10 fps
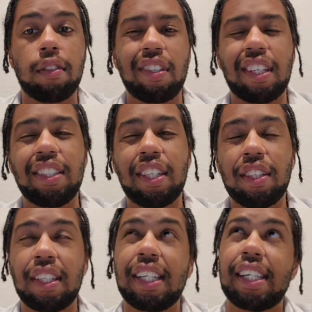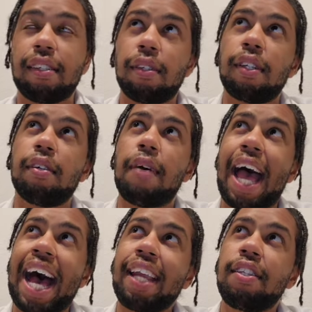Not
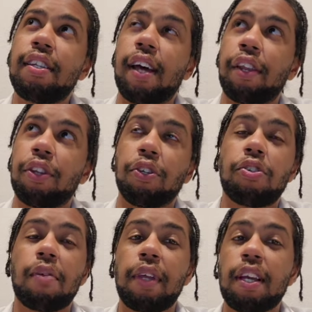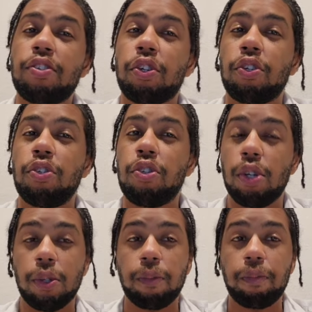added to that, though, there's something else you could do.